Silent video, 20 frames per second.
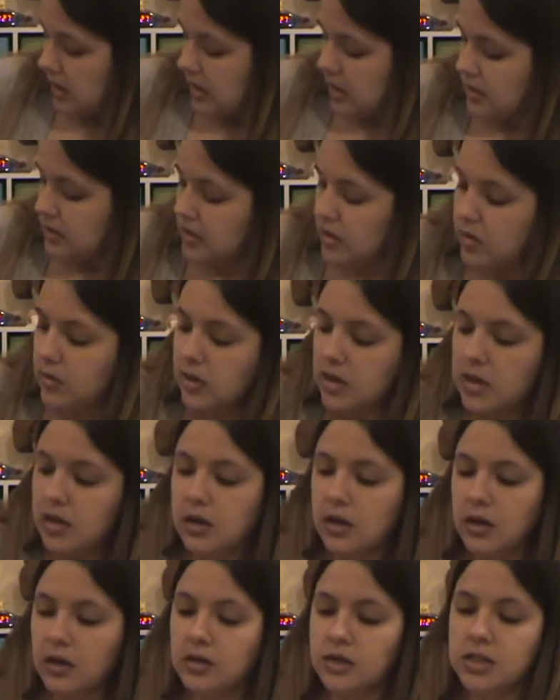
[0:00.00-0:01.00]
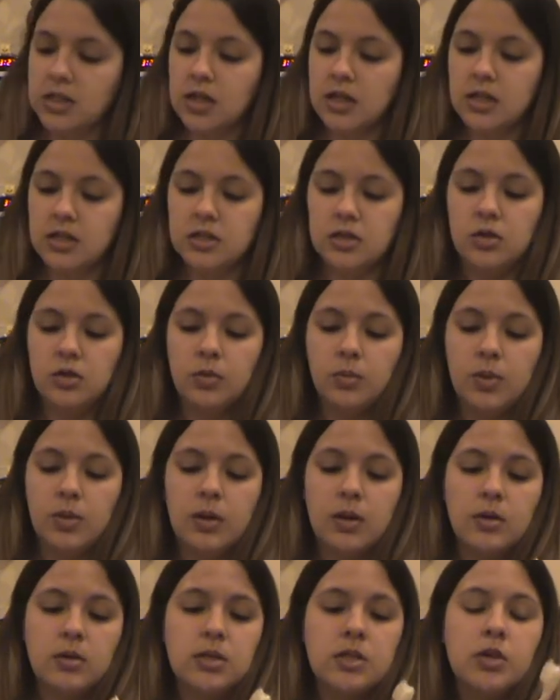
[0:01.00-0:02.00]
So I'll show you the tooth
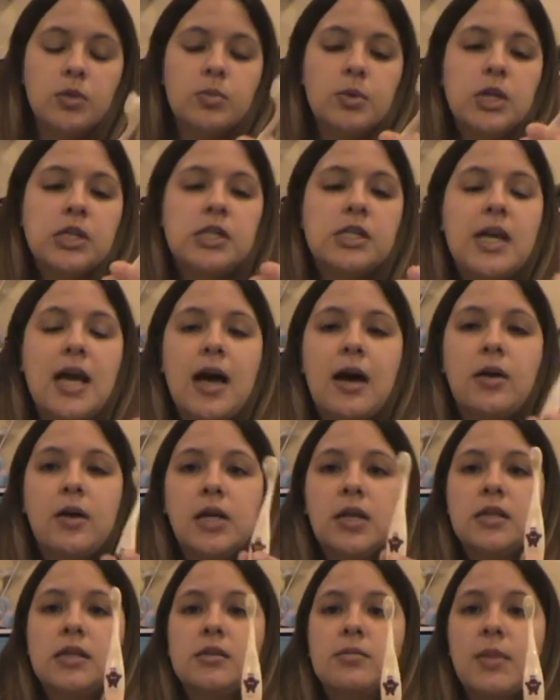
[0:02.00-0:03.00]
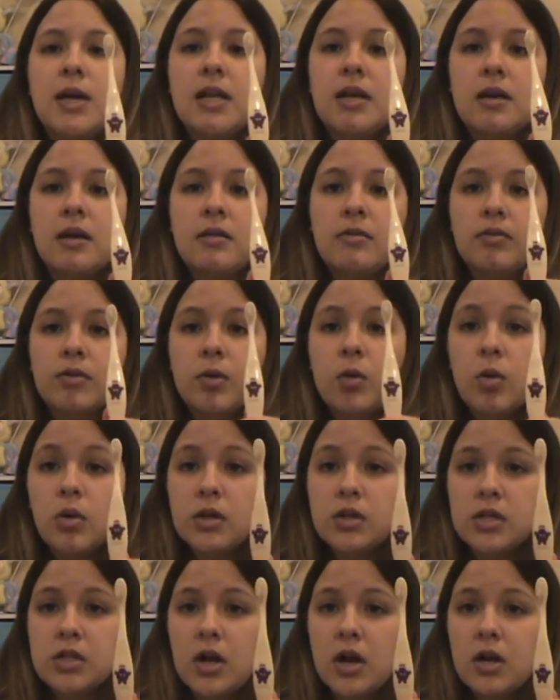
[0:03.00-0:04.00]
toothbrush now. It's made of
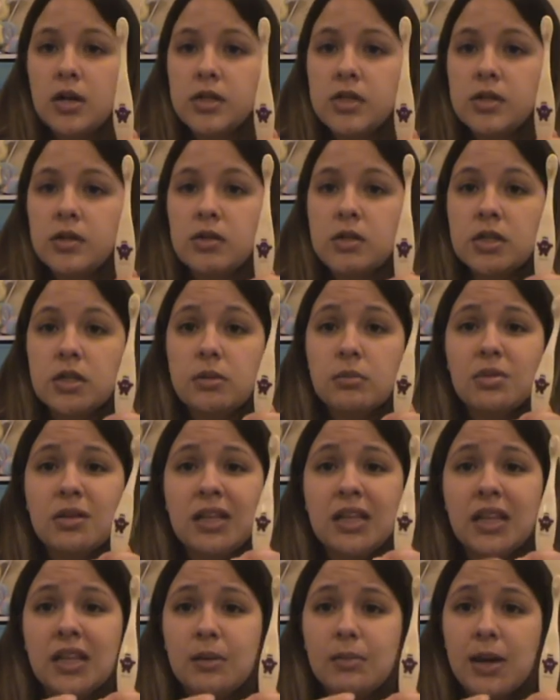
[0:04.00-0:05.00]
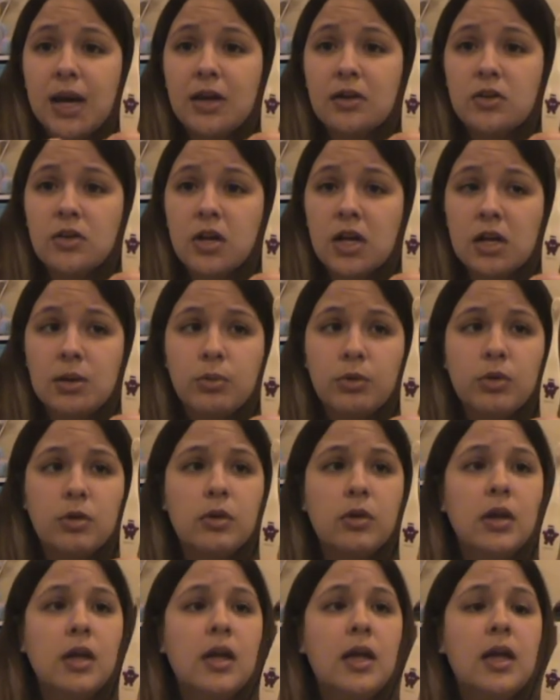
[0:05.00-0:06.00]
cornstarch, so it's completely biodegradable.